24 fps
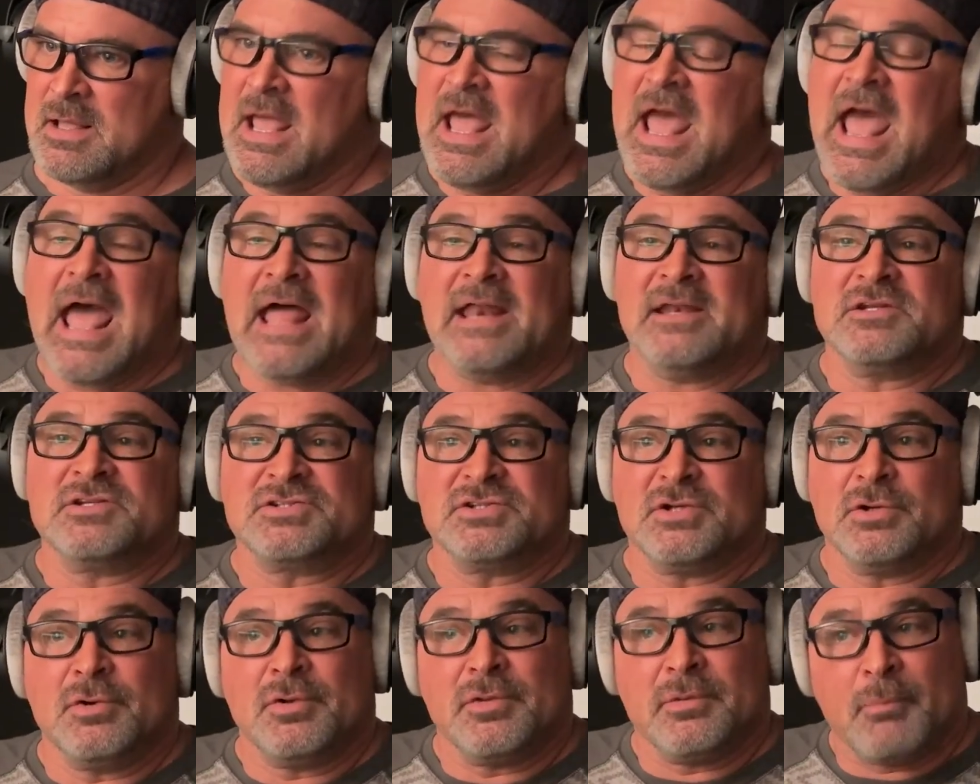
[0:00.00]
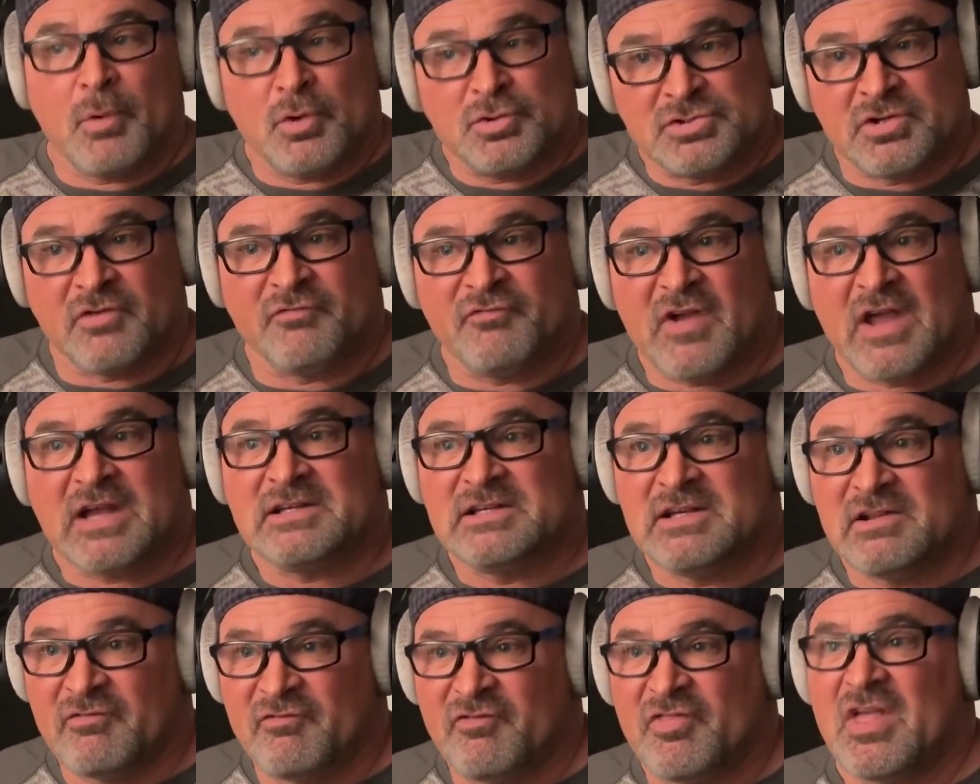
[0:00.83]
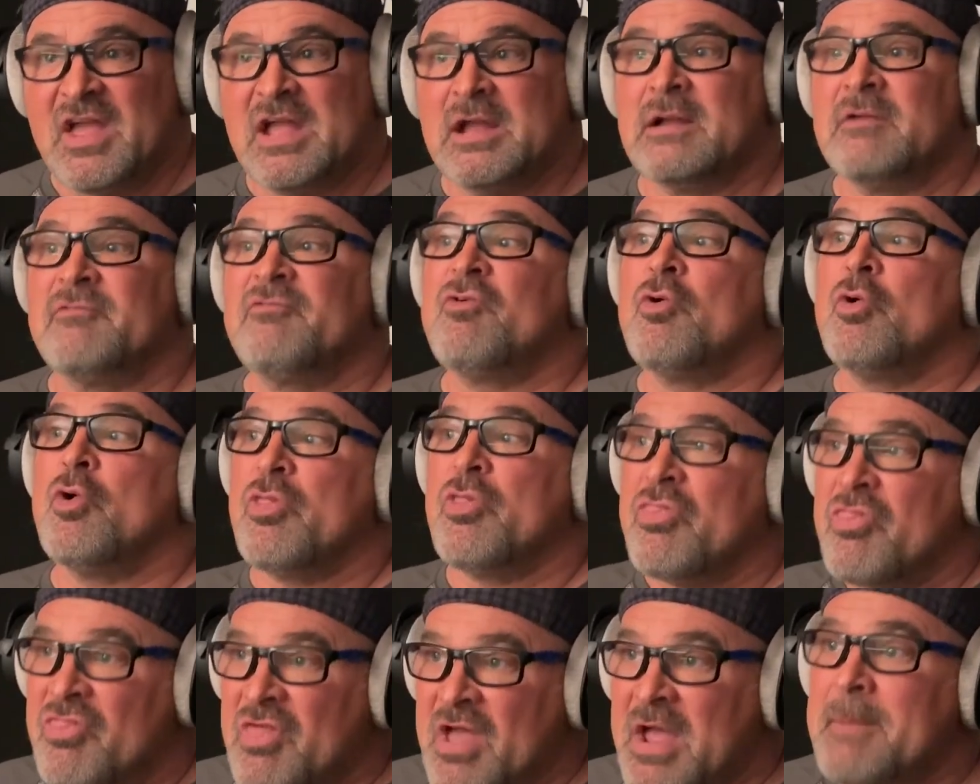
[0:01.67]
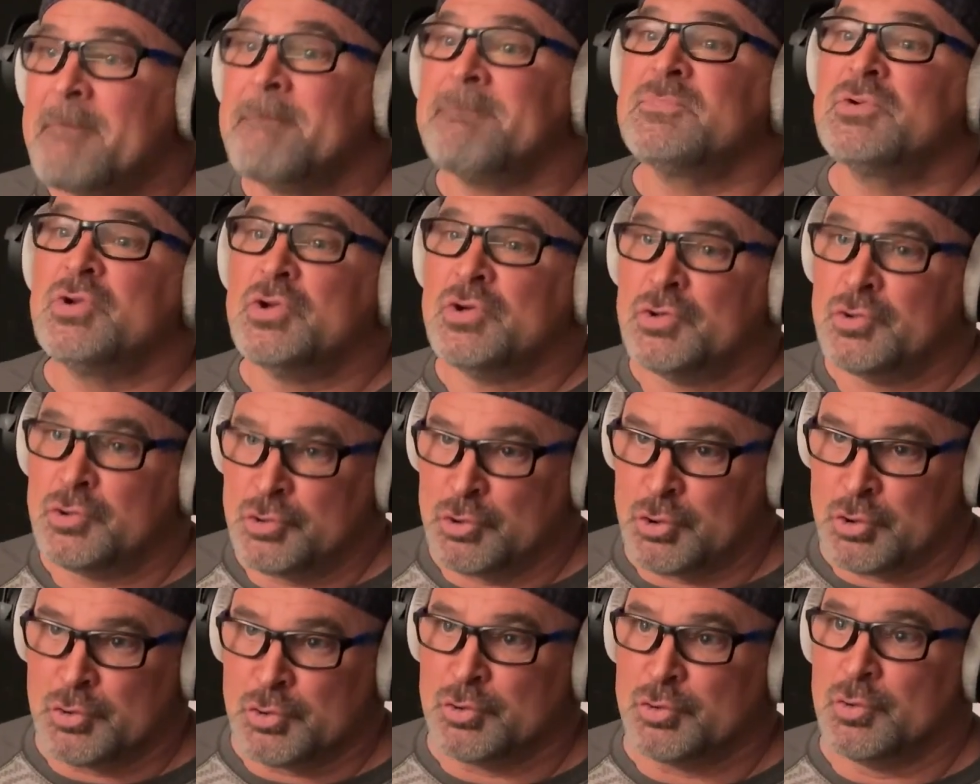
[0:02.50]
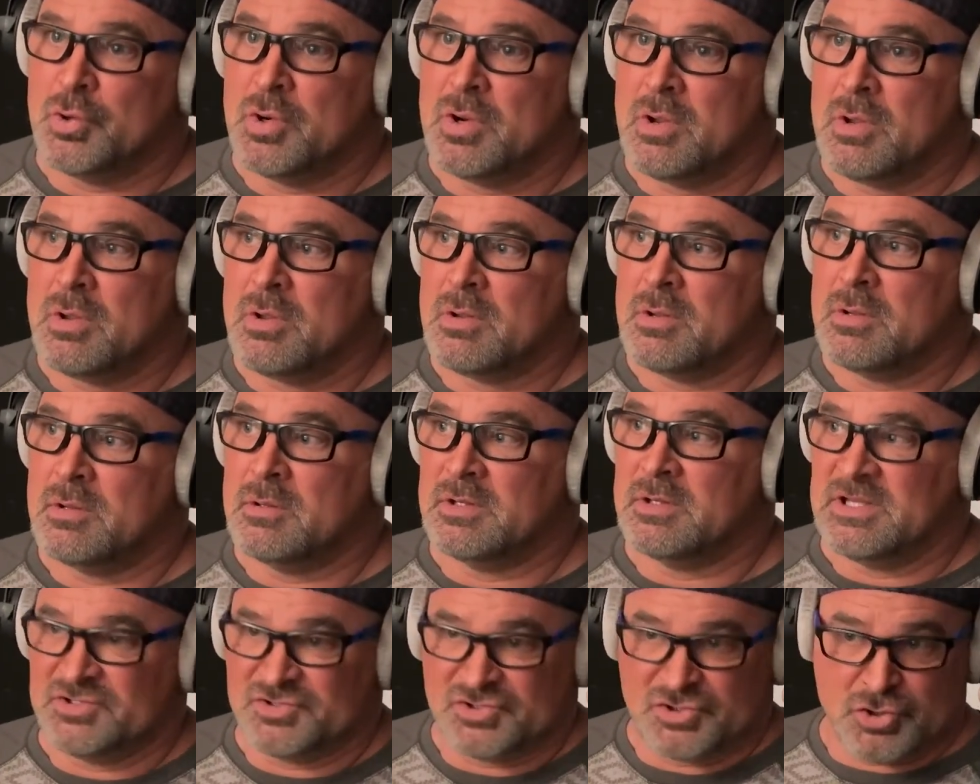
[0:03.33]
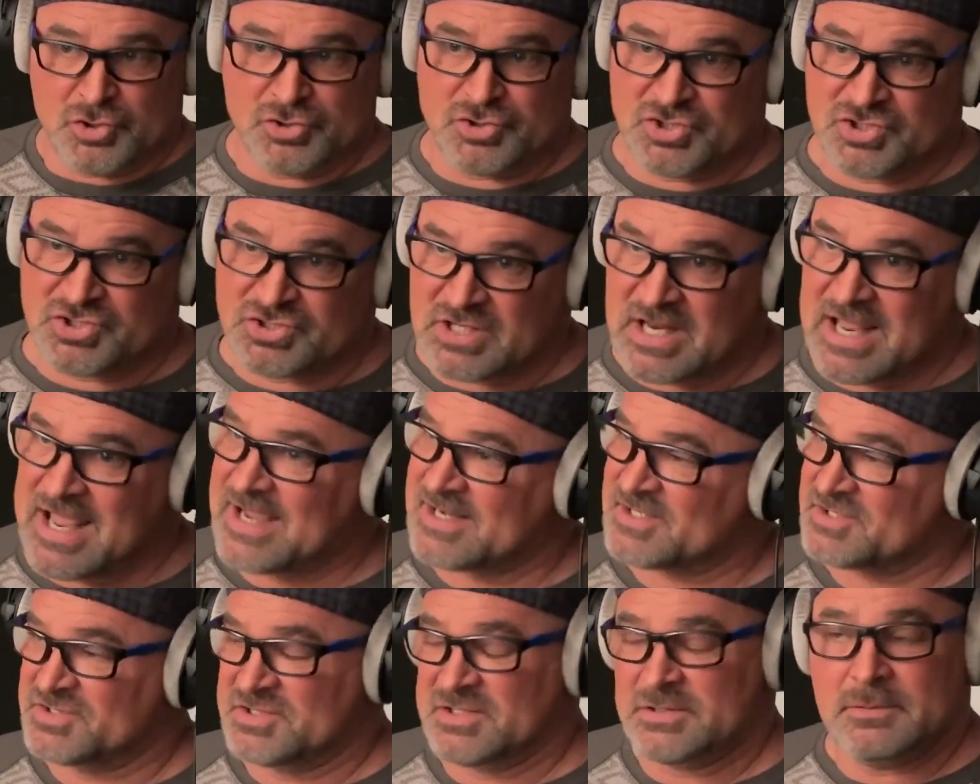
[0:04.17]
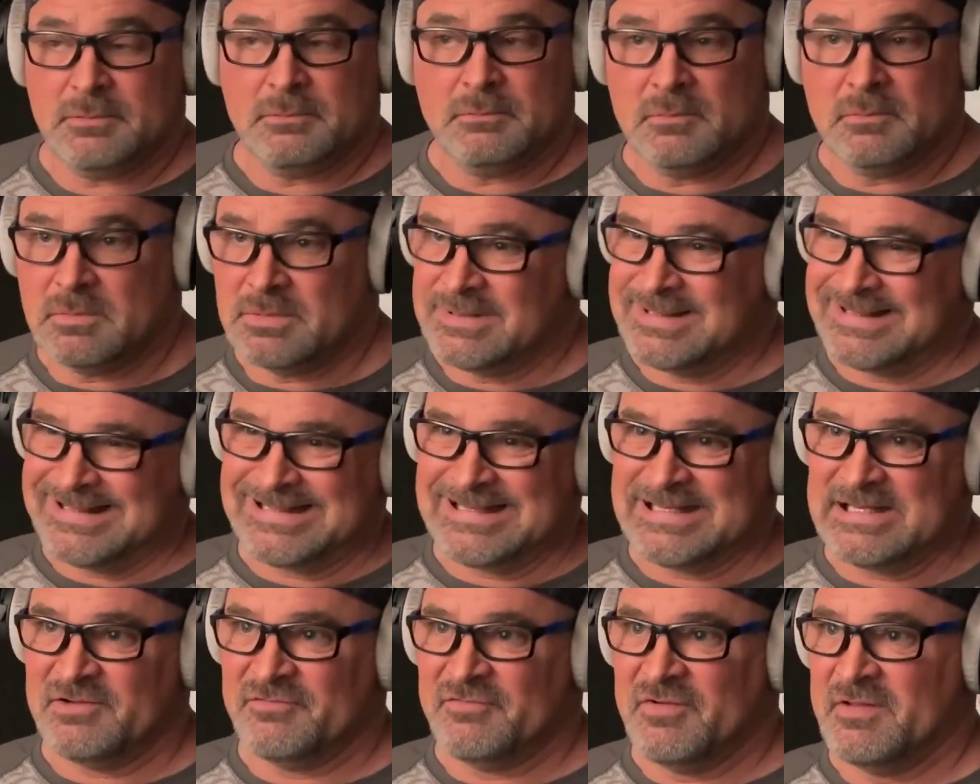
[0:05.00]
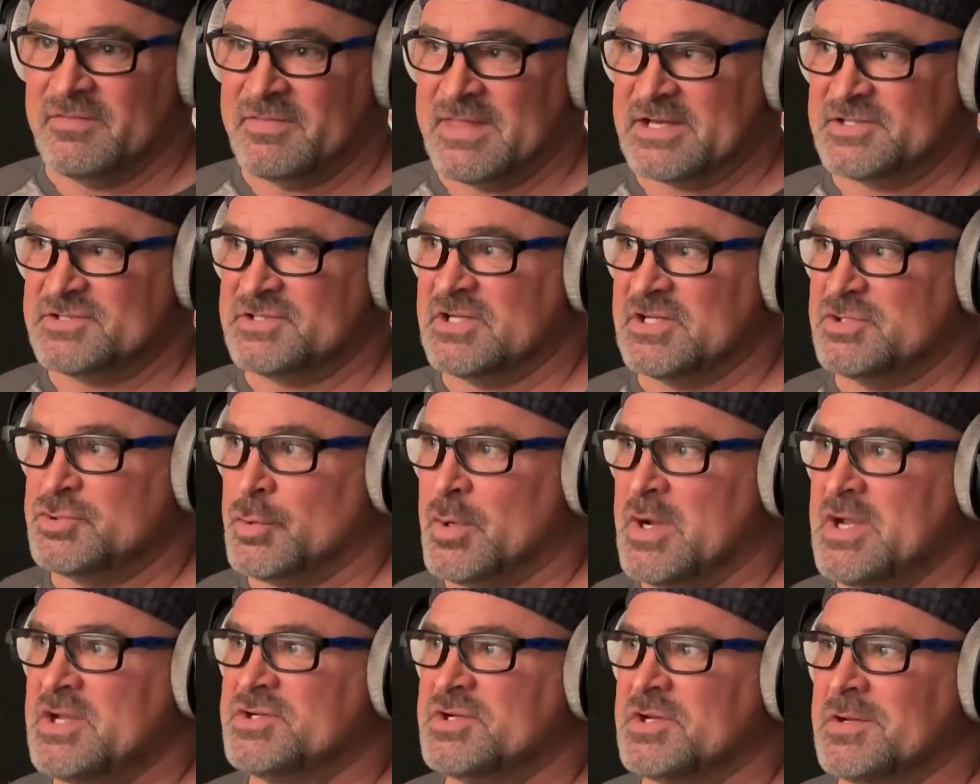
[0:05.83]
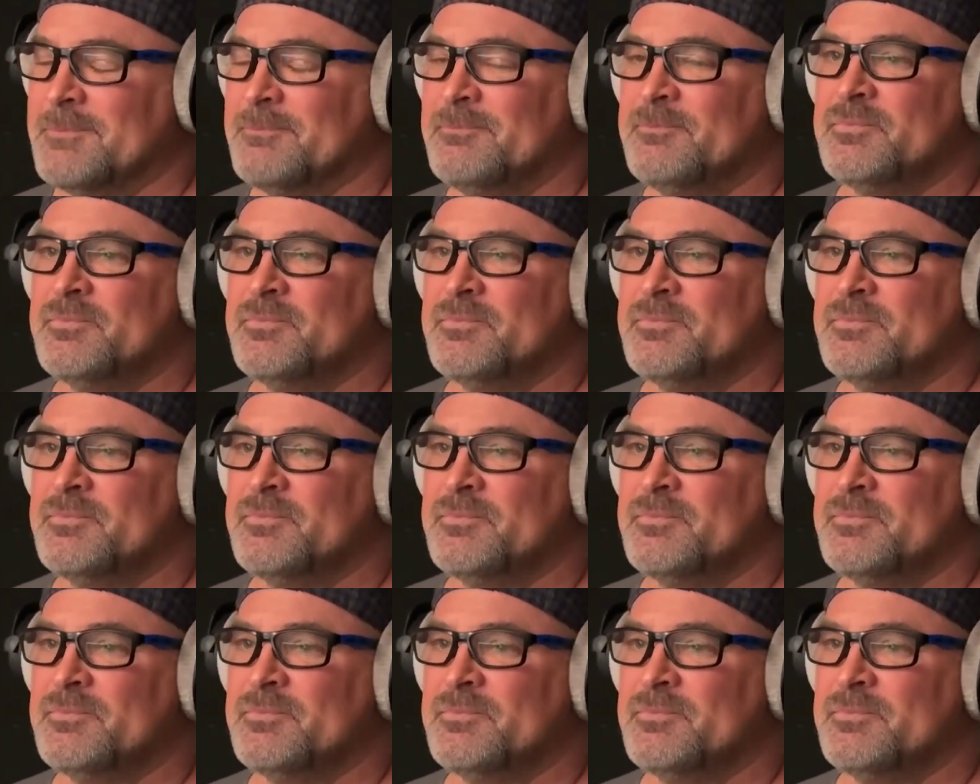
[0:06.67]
And so the most effective thing for them to do is to just exit, leave that situation.